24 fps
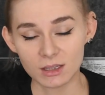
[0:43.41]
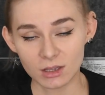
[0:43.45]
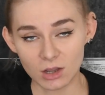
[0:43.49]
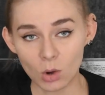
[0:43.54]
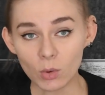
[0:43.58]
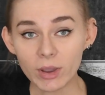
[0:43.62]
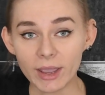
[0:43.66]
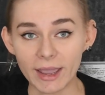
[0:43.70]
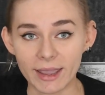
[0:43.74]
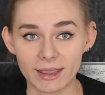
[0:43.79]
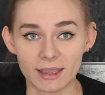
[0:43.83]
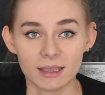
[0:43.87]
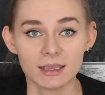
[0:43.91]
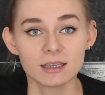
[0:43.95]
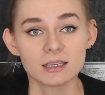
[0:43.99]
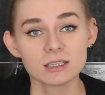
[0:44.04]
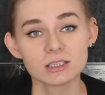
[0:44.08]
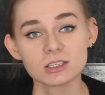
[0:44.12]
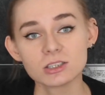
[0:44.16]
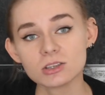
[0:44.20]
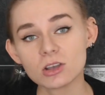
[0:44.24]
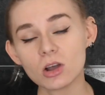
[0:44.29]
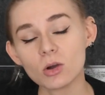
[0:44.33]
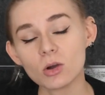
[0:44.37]
Okay,
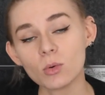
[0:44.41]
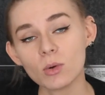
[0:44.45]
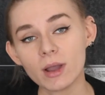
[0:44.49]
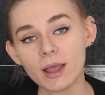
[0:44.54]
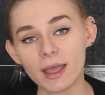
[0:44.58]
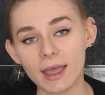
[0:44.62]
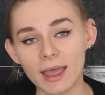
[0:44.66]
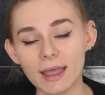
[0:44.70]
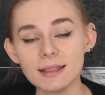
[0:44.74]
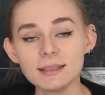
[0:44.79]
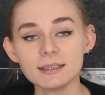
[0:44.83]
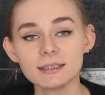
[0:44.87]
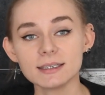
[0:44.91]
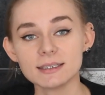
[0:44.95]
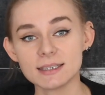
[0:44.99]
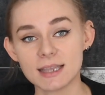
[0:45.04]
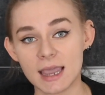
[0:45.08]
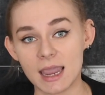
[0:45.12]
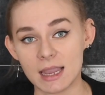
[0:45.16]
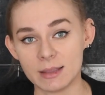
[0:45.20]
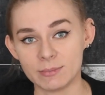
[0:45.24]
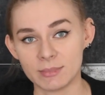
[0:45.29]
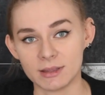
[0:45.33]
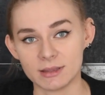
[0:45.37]
so
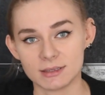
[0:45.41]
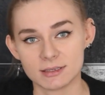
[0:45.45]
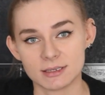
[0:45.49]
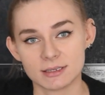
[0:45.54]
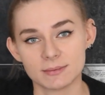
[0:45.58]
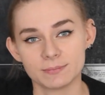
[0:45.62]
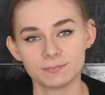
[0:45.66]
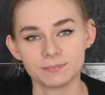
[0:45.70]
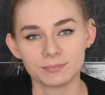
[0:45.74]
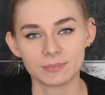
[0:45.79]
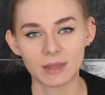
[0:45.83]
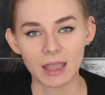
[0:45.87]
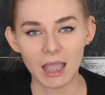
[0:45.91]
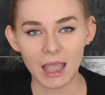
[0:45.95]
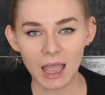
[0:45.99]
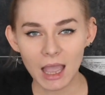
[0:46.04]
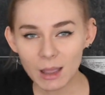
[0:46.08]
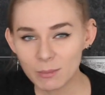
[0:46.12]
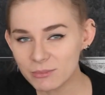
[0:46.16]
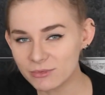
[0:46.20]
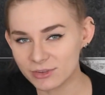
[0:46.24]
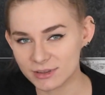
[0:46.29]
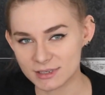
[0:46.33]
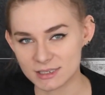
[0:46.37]
entertainment.
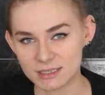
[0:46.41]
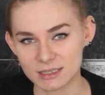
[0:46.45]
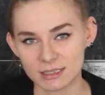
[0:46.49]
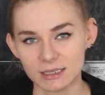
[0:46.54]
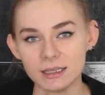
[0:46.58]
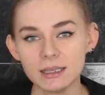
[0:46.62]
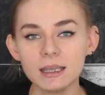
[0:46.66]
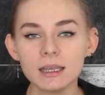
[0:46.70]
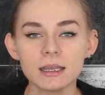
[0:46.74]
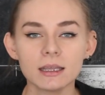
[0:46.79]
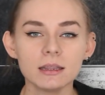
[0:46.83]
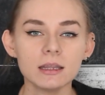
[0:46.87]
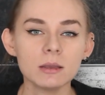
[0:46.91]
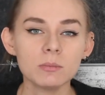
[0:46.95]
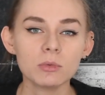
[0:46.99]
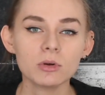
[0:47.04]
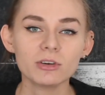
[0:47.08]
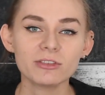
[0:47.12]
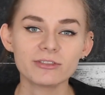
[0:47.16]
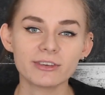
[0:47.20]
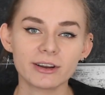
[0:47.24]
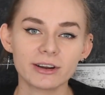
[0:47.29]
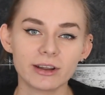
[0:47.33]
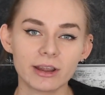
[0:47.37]
Obviously, the more
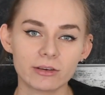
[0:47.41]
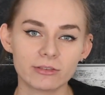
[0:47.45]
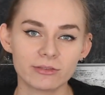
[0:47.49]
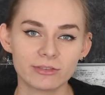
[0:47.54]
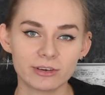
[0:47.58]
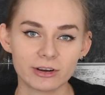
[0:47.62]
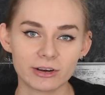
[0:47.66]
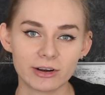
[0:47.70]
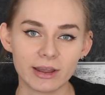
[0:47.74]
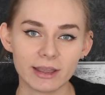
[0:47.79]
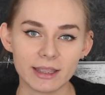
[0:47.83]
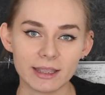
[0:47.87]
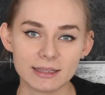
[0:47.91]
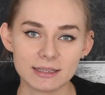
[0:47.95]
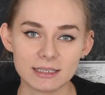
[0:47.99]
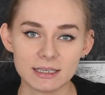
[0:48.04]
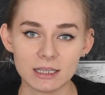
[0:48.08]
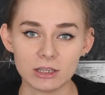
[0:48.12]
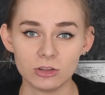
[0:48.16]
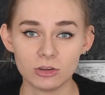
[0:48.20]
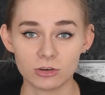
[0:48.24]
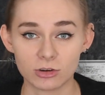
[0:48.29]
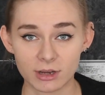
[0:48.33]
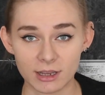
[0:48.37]
var variety
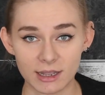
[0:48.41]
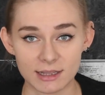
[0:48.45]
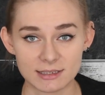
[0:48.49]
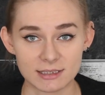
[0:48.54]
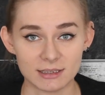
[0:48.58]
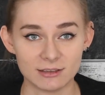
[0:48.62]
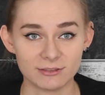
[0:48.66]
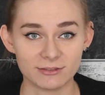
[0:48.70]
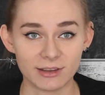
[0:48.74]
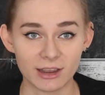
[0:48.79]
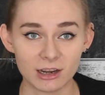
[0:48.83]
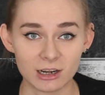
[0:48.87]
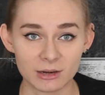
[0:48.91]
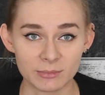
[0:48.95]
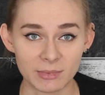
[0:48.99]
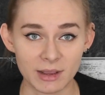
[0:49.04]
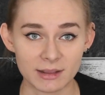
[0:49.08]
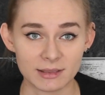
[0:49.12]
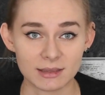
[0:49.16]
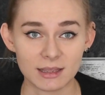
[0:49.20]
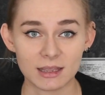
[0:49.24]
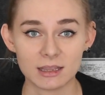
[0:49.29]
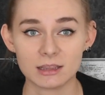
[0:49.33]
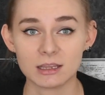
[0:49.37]
in your cat's
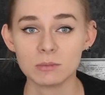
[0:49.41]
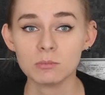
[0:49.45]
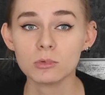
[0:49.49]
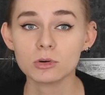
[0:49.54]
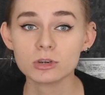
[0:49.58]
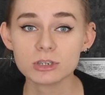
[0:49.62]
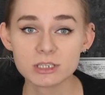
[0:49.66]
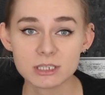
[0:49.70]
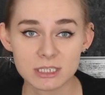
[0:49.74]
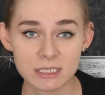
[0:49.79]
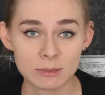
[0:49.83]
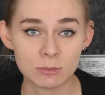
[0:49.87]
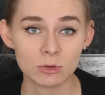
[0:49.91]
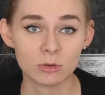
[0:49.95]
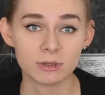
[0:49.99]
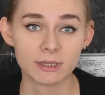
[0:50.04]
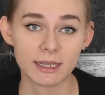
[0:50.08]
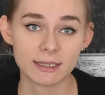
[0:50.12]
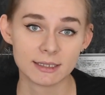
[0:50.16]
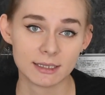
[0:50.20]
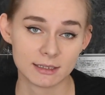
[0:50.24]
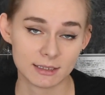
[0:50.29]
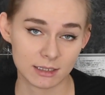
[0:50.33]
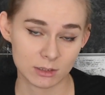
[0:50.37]
environment, the more
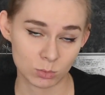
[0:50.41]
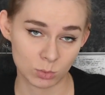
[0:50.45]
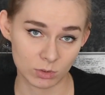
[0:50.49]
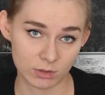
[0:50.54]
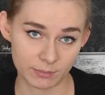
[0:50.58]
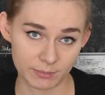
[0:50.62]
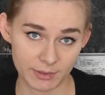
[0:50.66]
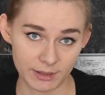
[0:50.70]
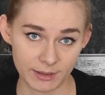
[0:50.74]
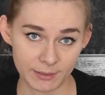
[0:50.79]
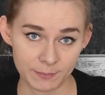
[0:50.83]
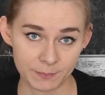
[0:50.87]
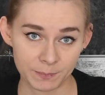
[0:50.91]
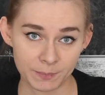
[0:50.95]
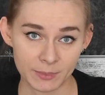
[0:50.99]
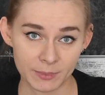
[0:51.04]
stimulated it will be.